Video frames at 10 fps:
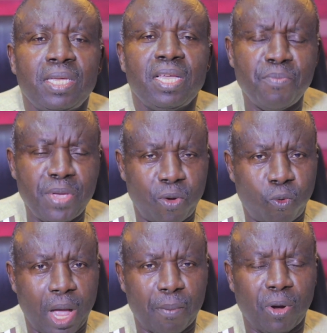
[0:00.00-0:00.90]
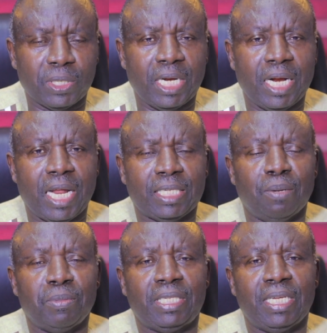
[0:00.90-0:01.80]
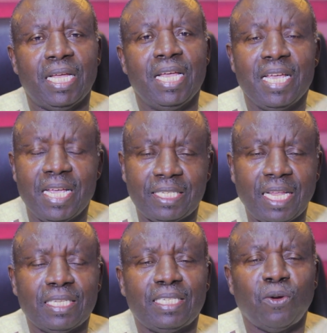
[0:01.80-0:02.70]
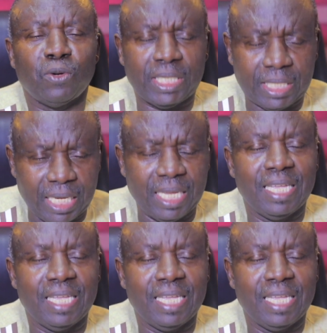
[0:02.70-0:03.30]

in me a crime or sell another seventy. His answer was say,